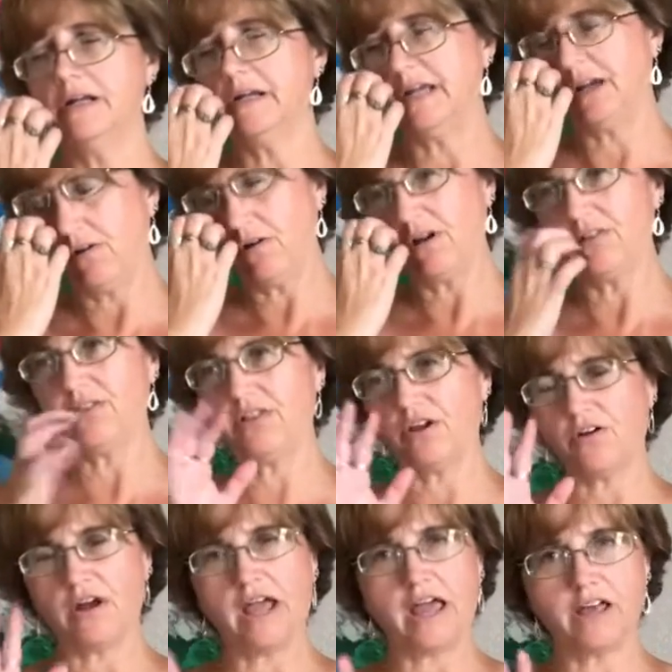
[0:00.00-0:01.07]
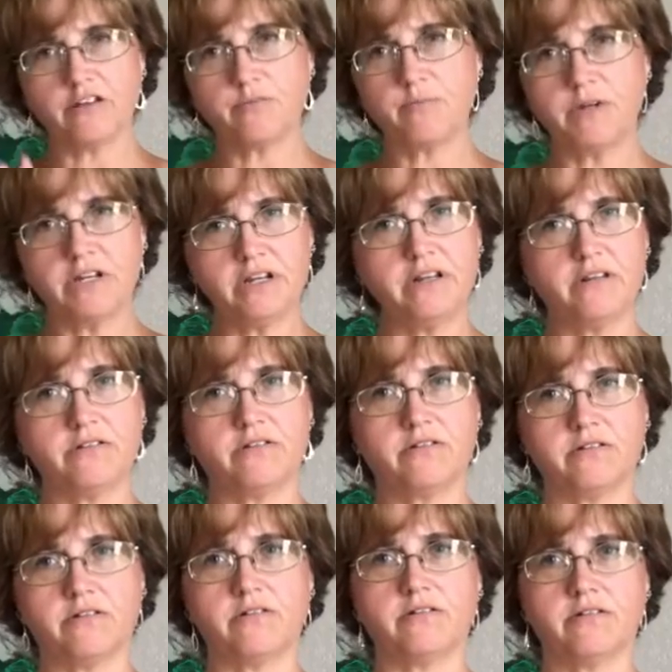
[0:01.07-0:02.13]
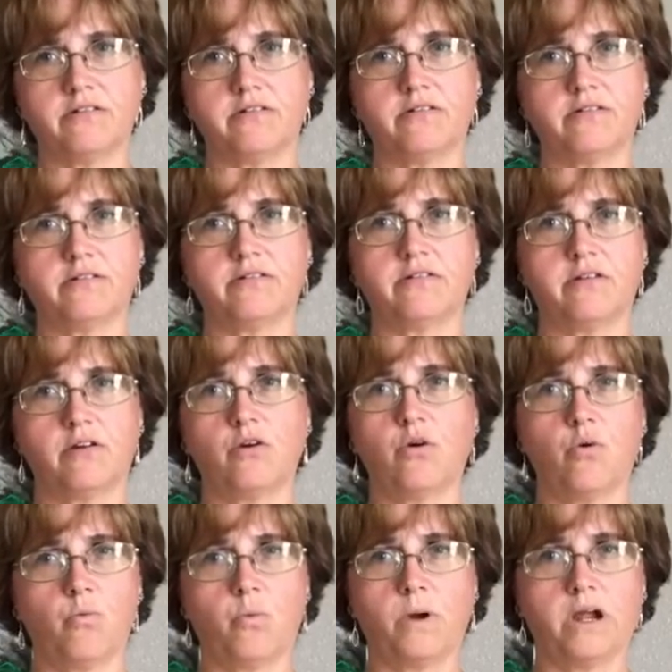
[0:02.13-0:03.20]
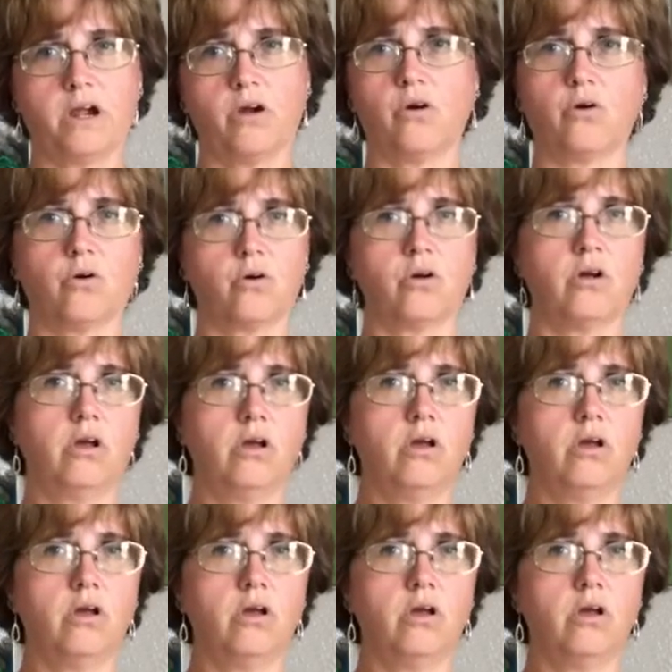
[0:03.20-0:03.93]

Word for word: Now, there has been instances where